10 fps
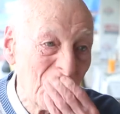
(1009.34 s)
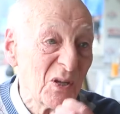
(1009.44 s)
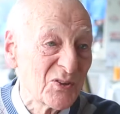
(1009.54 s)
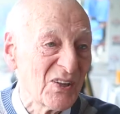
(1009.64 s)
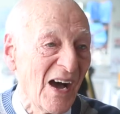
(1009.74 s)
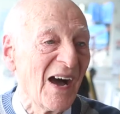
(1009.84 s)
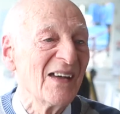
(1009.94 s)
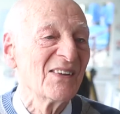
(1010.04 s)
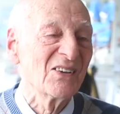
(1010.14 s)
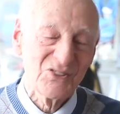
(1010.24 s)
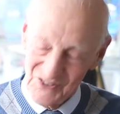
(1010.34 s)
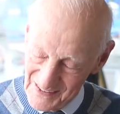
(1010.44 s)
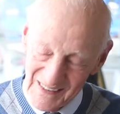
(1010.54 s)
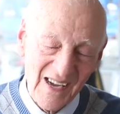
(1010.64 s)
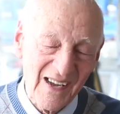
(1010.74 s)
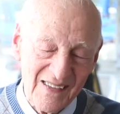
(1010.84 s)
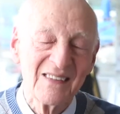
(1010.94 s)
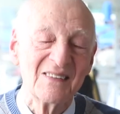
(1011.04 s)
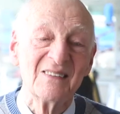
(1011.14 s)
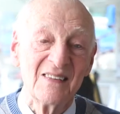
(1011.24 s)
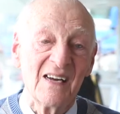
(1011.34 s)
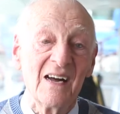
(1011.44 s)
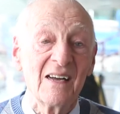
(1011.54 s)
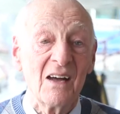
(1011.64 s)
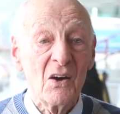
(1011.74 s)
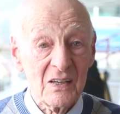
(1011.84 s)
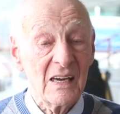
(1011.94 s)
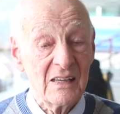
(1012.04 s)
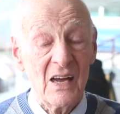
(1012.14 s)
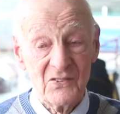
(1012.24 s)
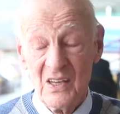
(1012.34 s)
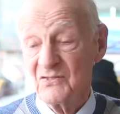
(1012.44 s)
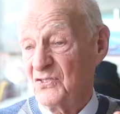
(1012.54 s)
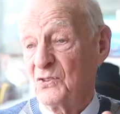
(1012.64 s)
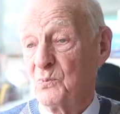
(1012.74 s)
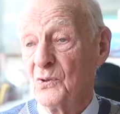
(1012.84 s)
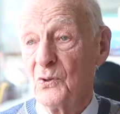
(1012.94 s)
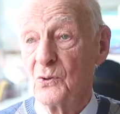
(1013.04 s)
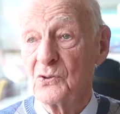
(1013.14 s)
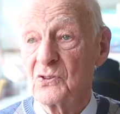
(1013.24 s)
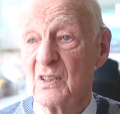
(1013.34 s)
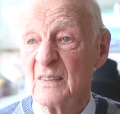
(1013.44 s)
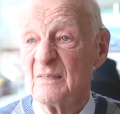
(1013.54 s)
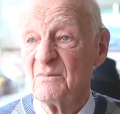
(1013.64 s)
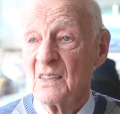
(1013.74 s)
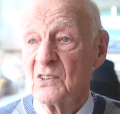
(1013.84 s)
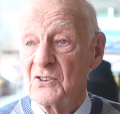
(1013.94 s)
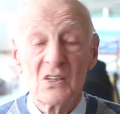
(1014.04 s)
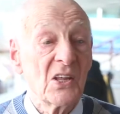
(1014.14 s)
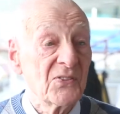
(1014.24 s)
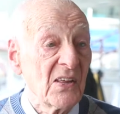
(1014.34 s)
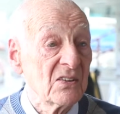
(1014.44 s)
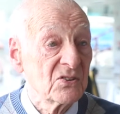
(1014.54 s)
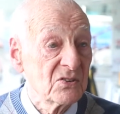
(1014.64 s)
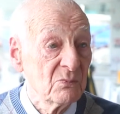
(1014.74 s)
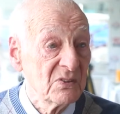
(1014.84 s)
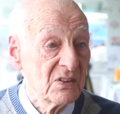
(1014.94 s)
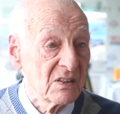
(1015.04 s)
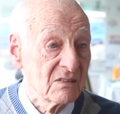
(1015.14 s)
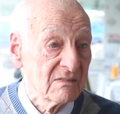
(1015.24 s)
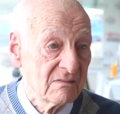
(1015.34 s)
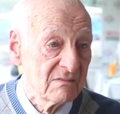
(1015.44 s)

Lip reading: Beath, that's right, I think it's just one of those silly things when you're